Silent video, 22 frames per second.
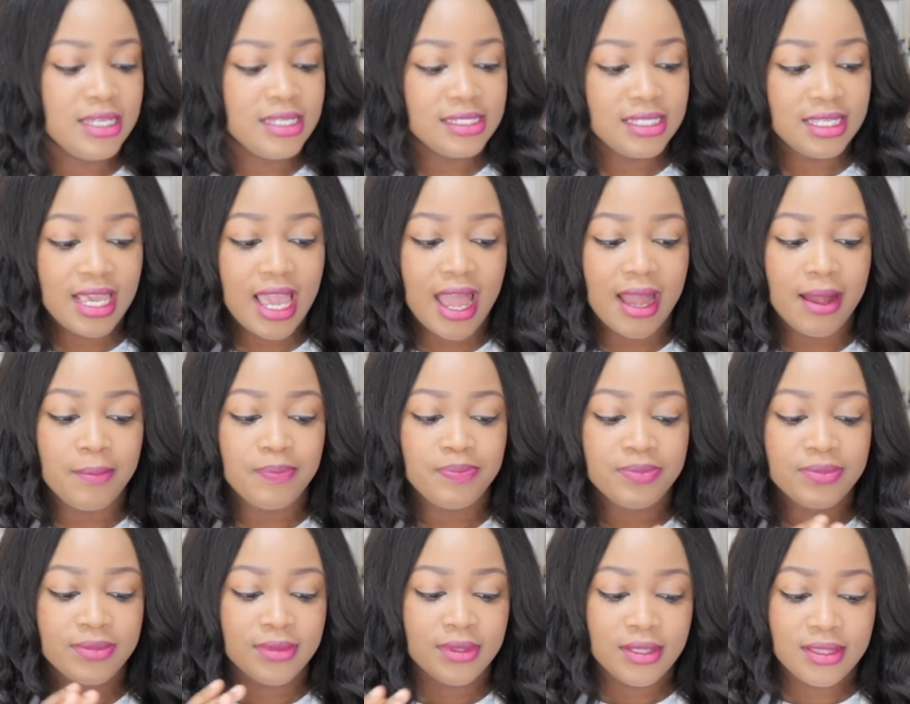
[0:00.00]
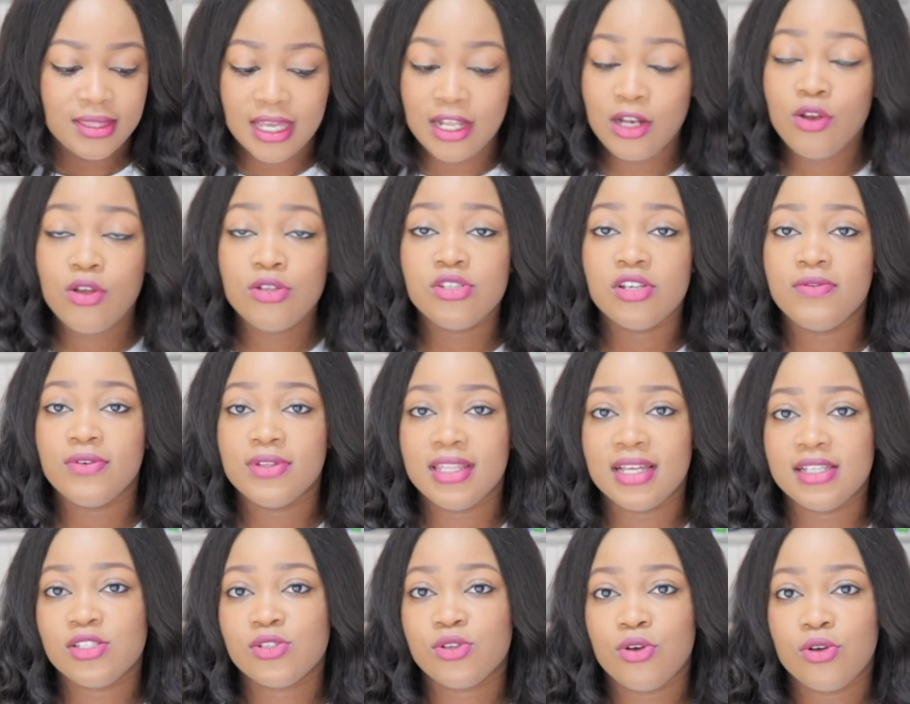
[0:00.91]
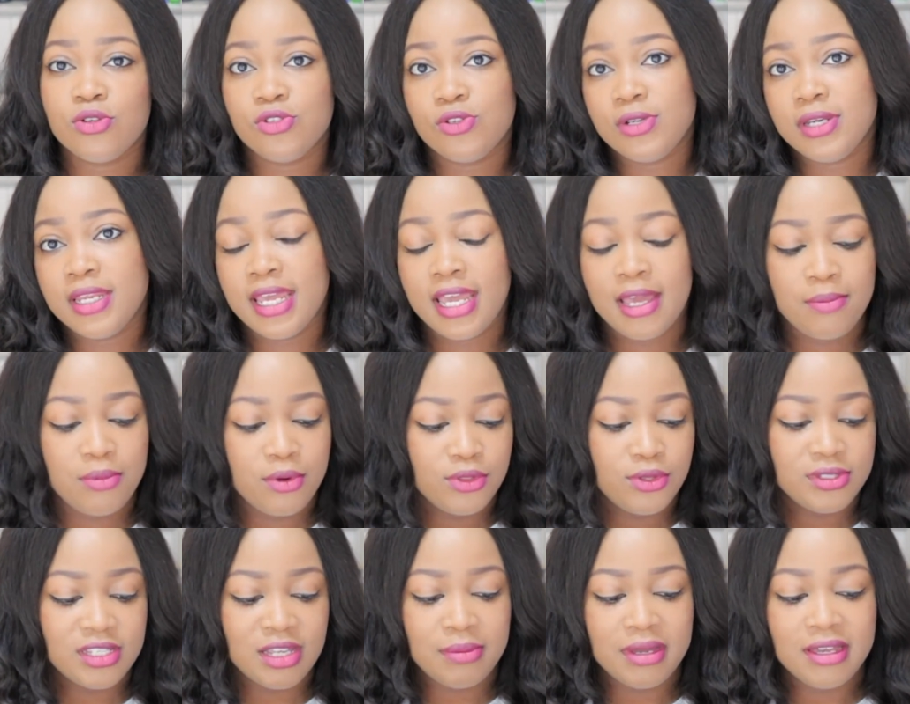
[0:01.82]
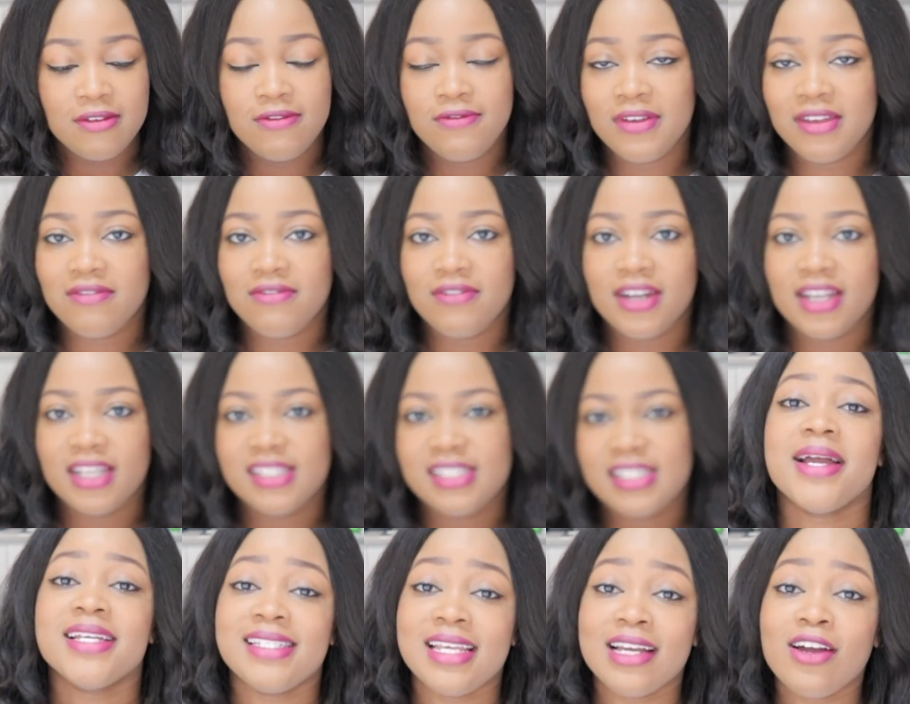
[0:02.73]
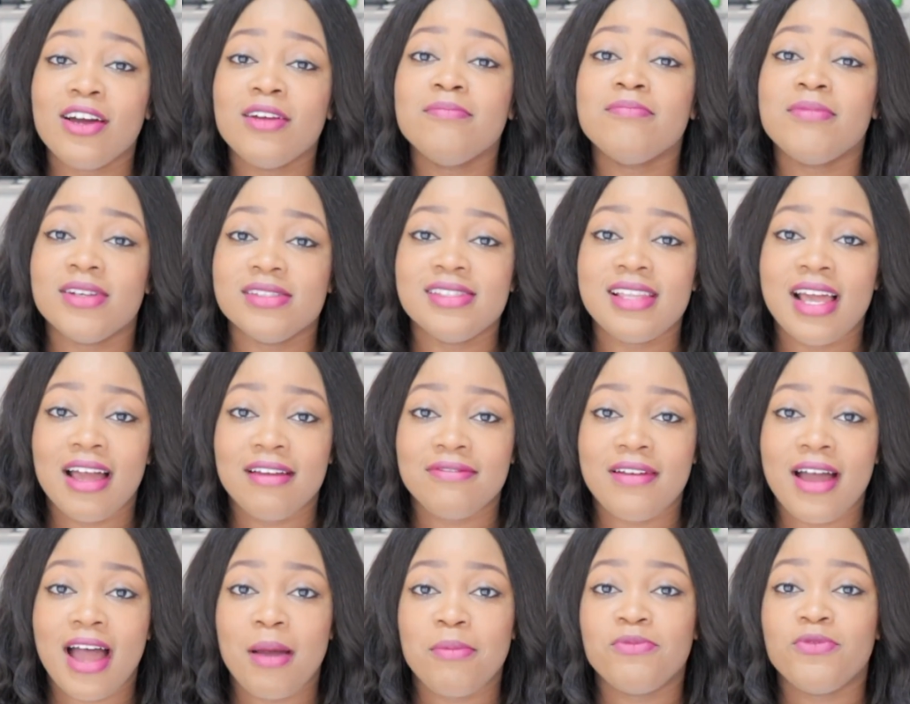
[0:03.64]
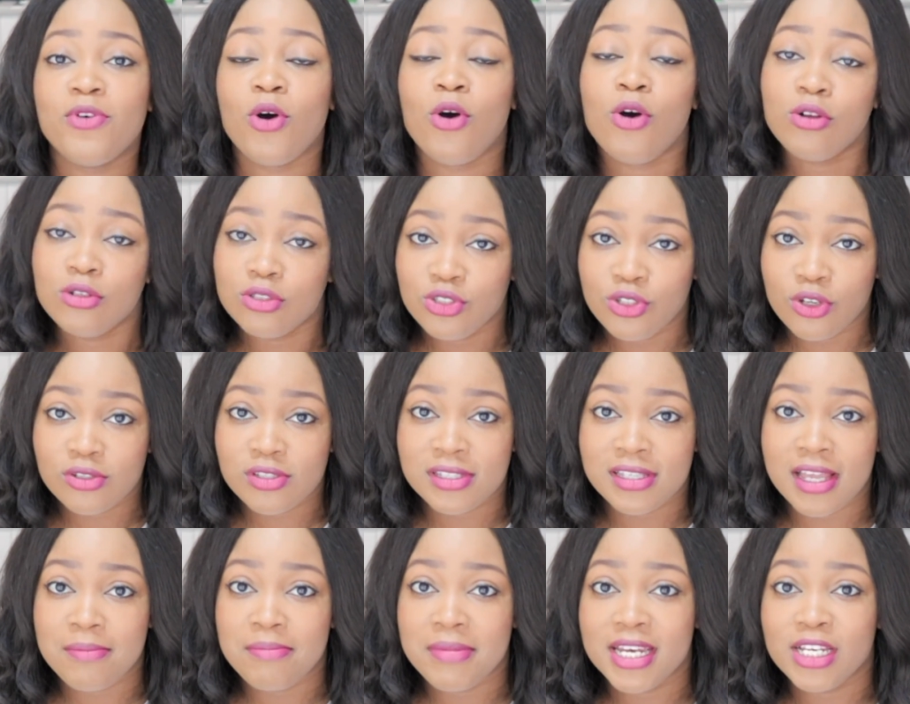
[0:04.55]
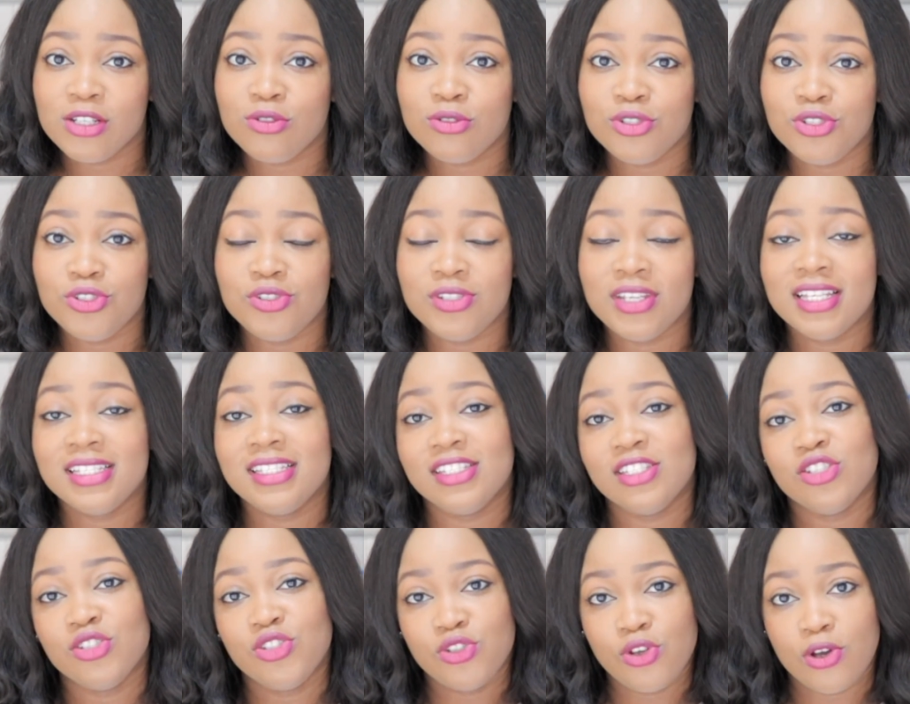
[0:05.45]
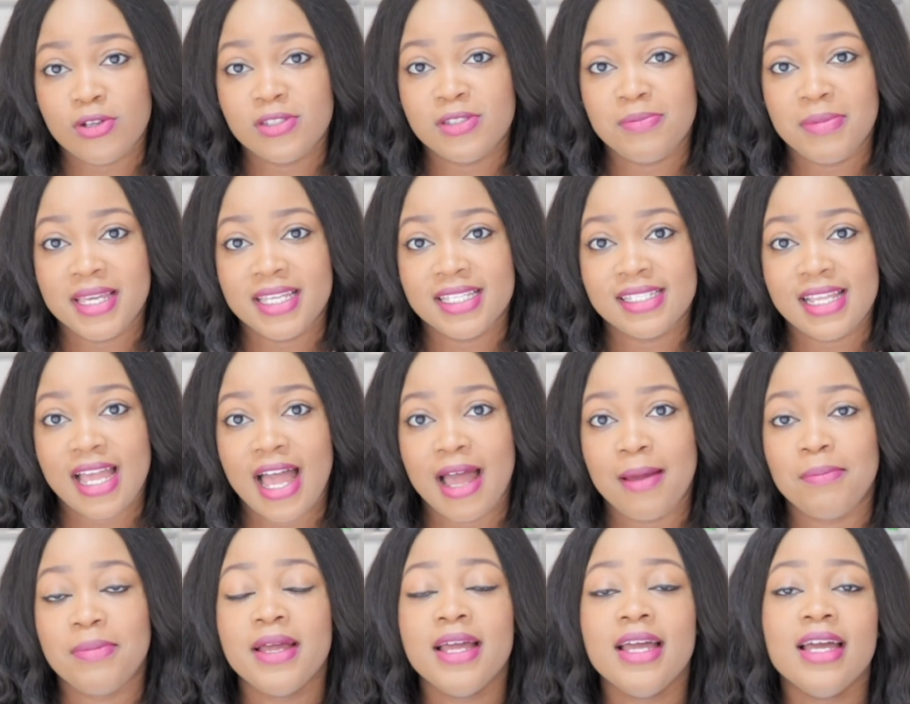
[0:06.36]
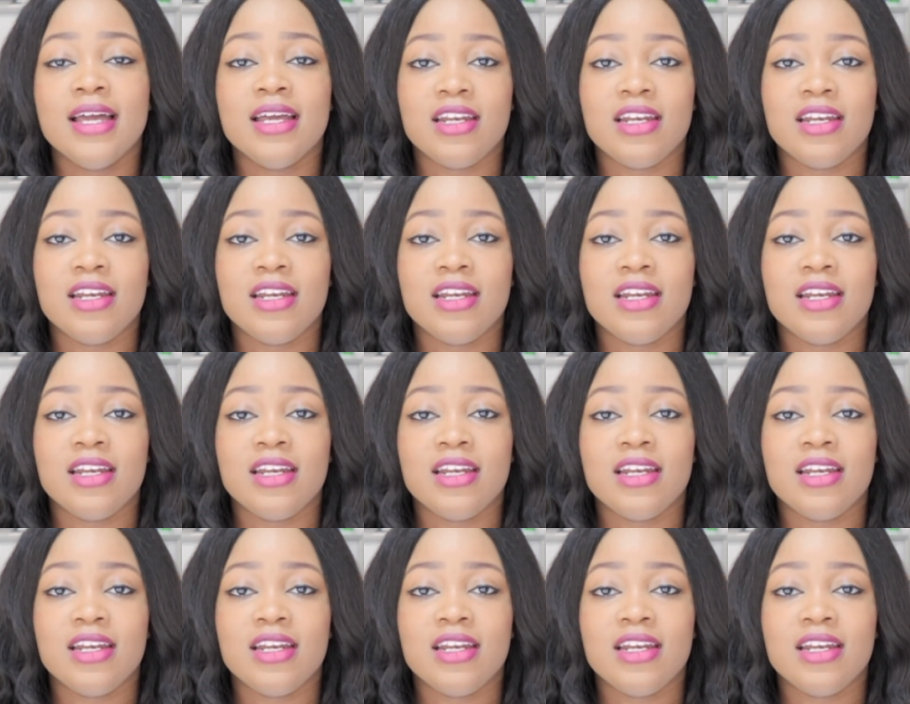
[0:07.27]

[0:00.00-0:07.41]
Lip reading: So yeah, there are loads of other scores on here, but those are my favorites. My second must-have app for all doctors and medical students is the Talkspace app.